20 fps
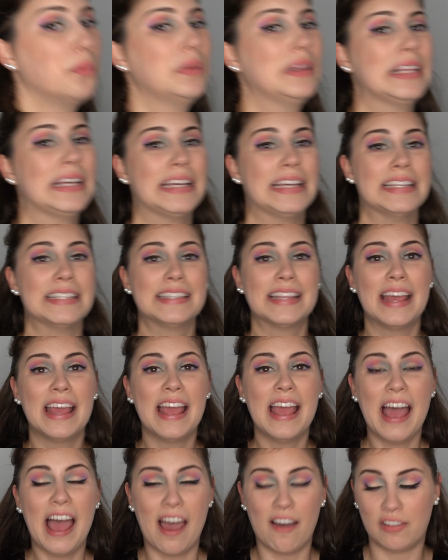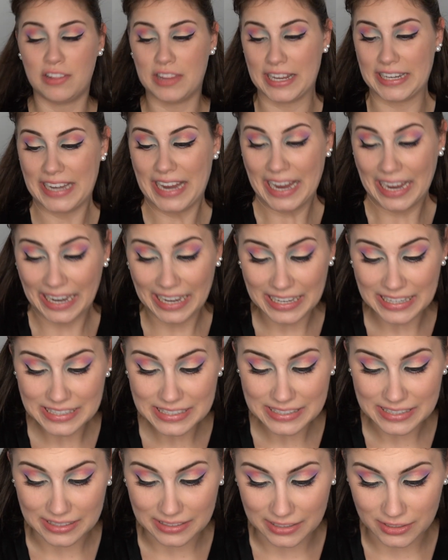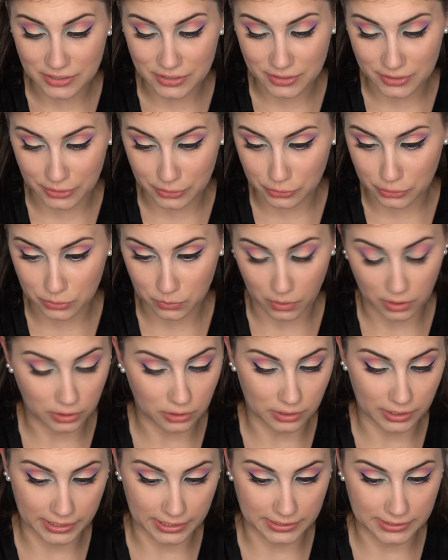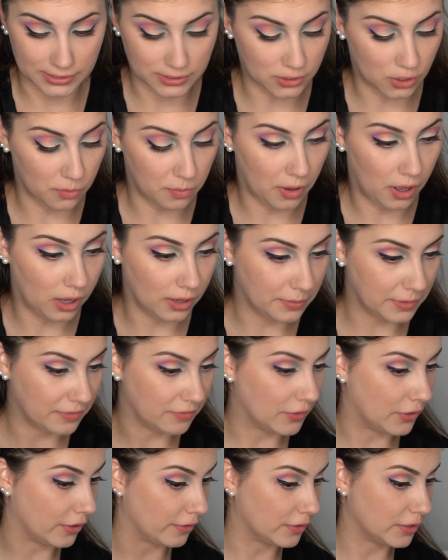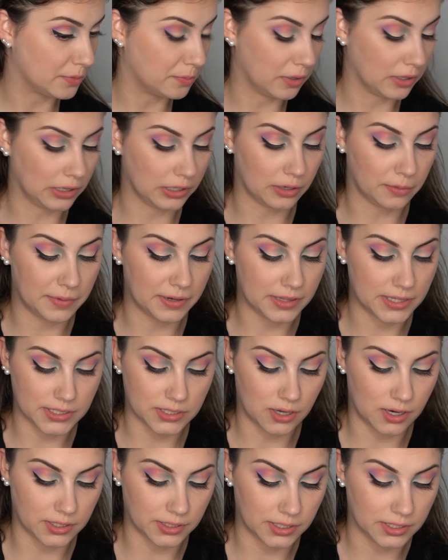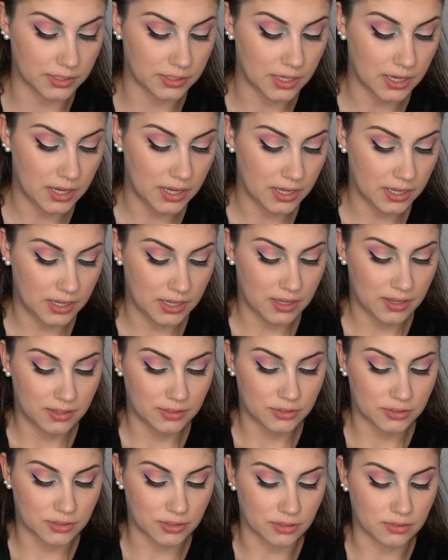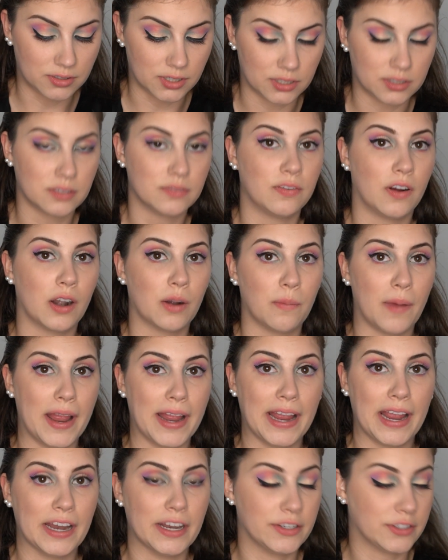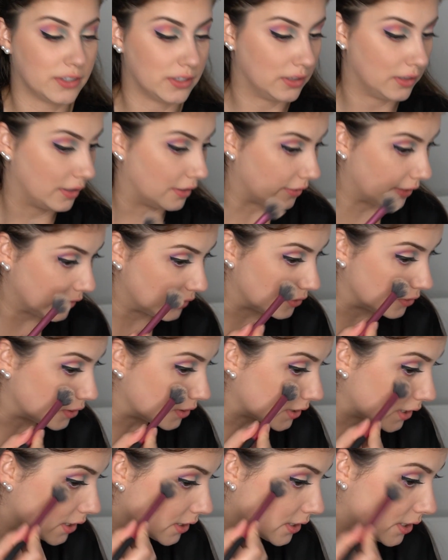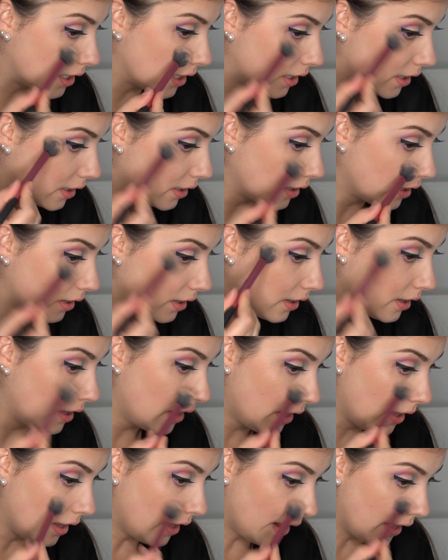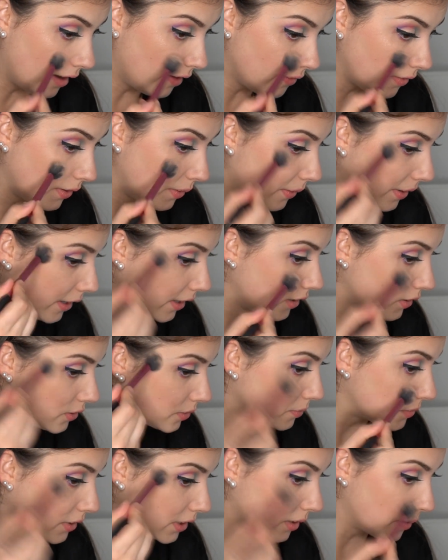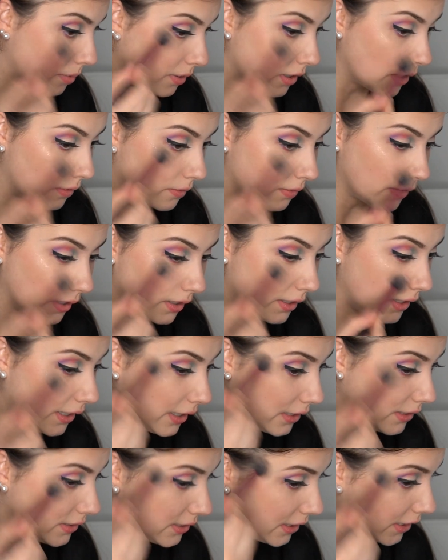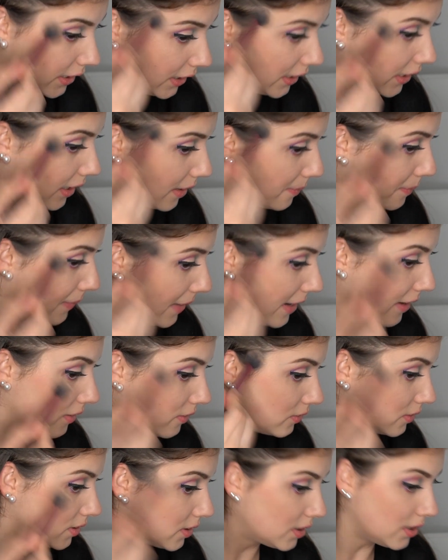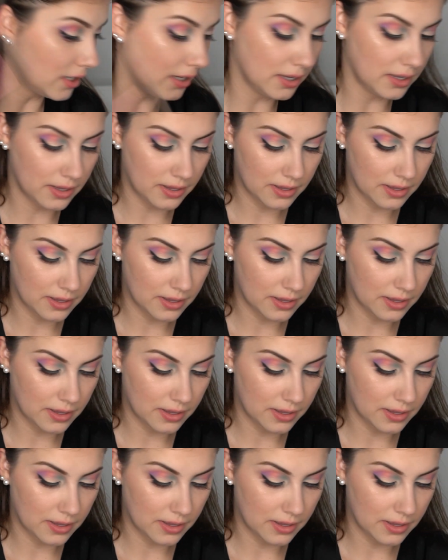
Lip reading: please have a light hand unless you just wanna look like a disco ball. I'm even nervous to put a little bit of this on because it just goes such a far away and it's glittery, so it just gets everywhere. So I'm just gonna put a really teeny amount.